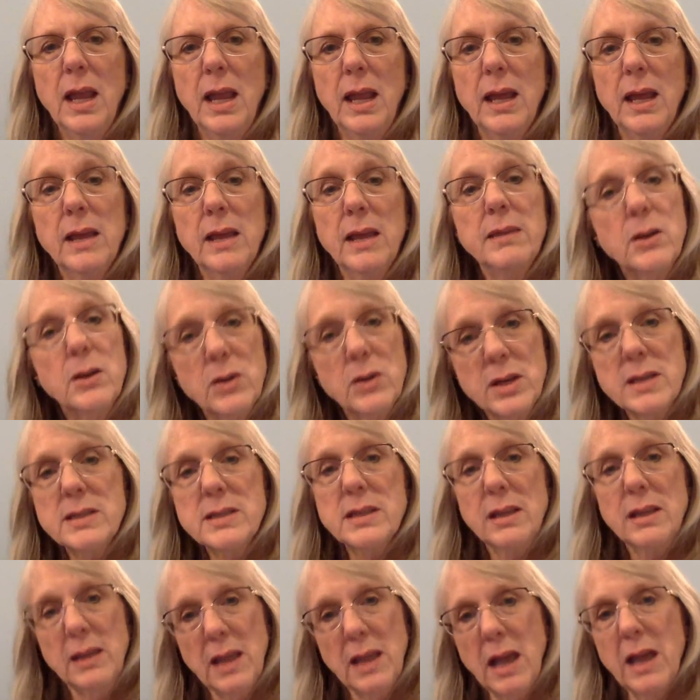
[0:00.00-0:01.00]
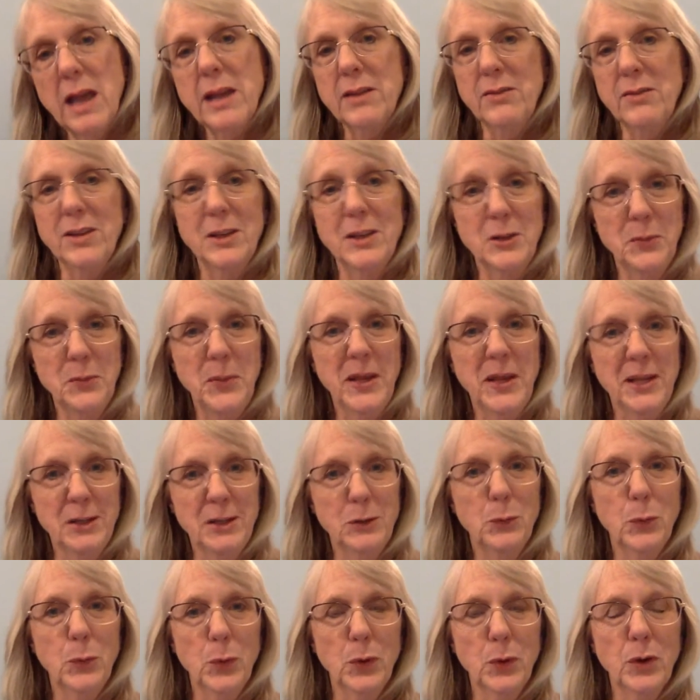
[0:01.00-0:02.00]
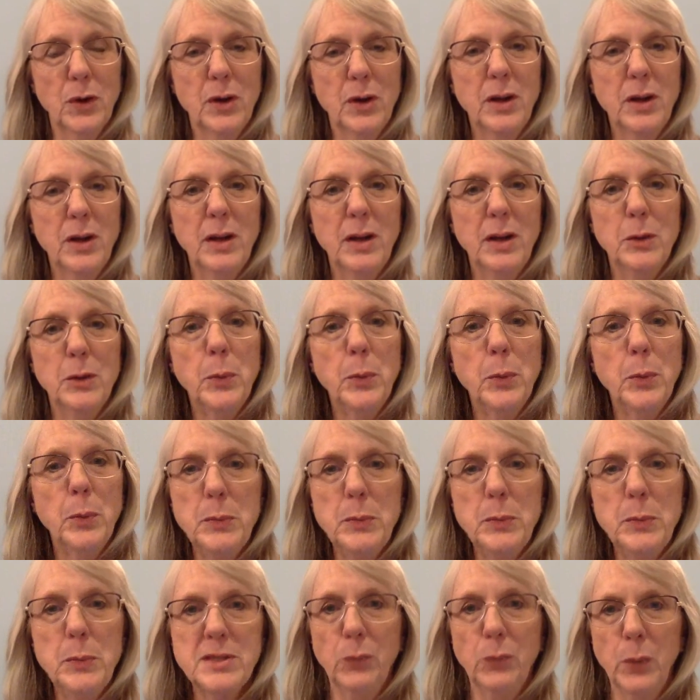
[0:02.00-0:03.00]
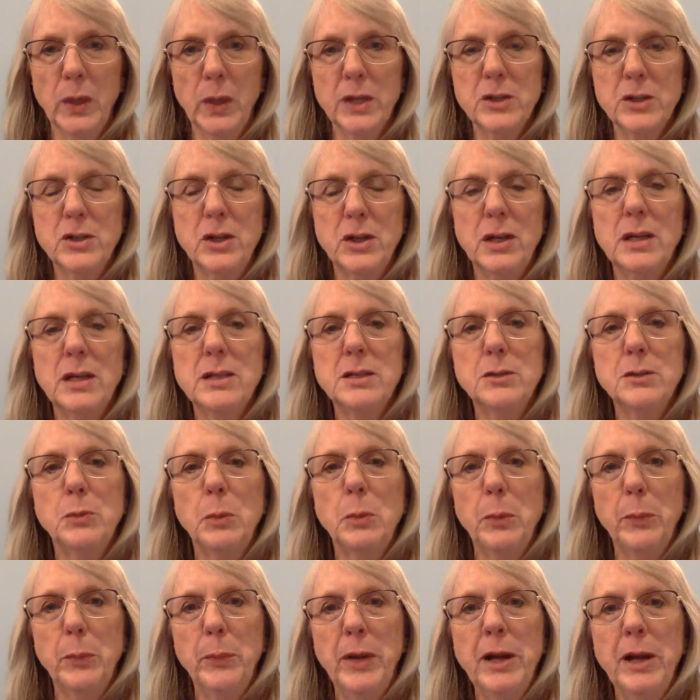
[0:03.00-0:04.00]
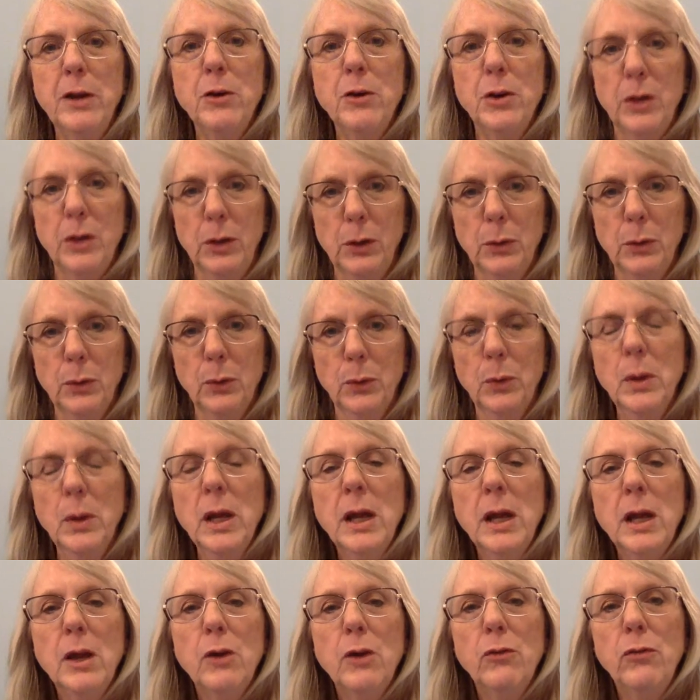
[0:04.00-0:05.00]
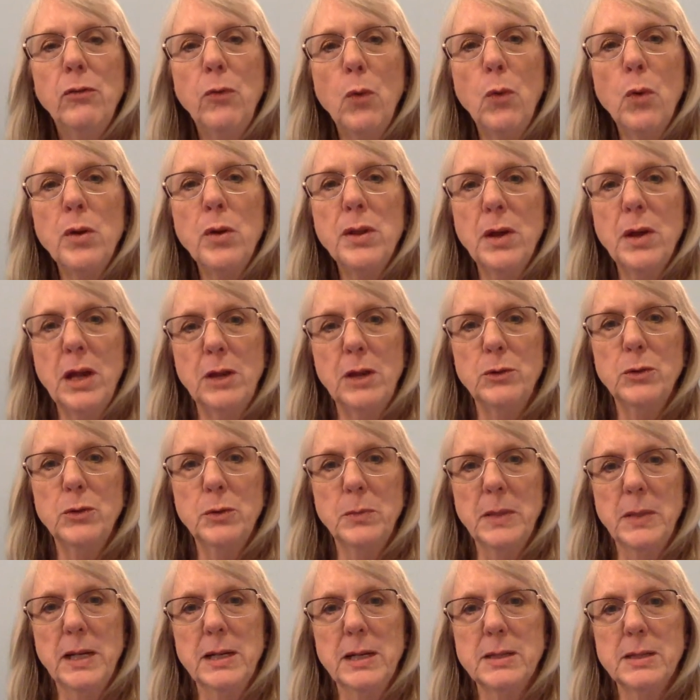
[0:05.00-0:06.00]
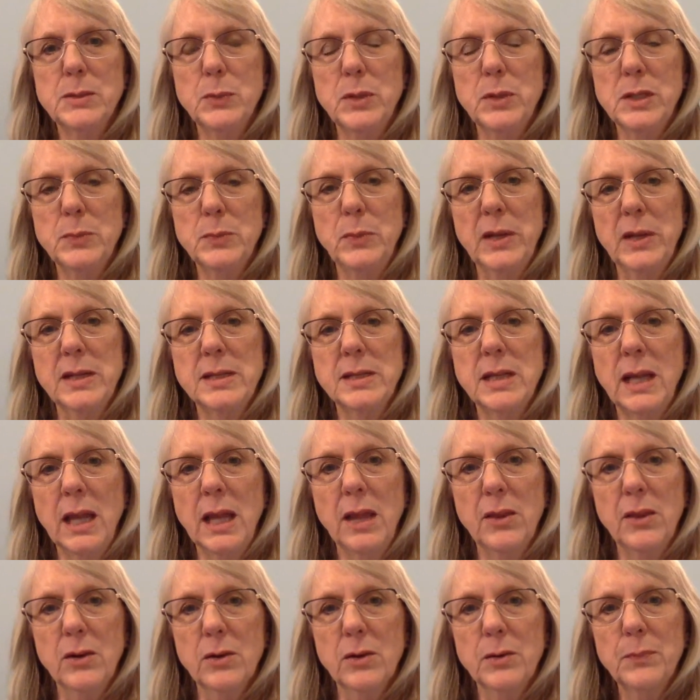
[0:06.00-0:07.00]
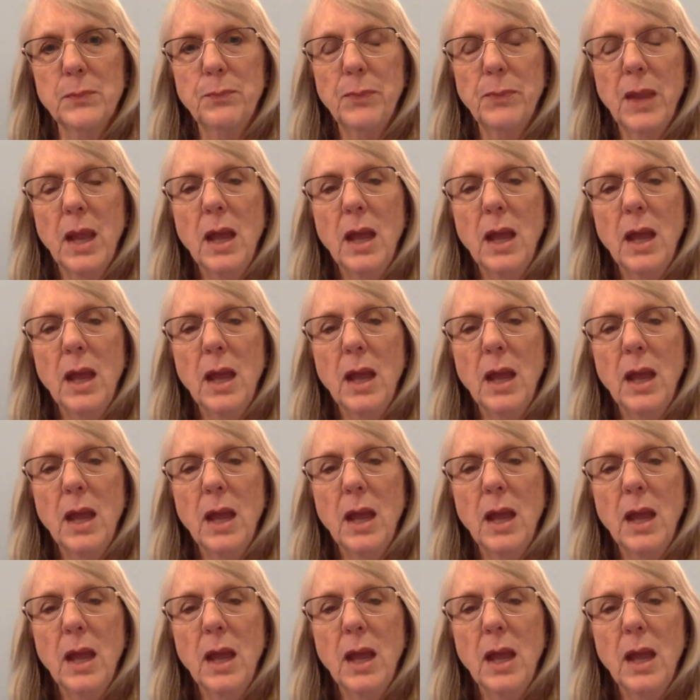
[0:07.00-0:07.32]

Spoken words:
And there is a lot of independent work, the purpose of which is to prepare you for the 100 minutes we spend together.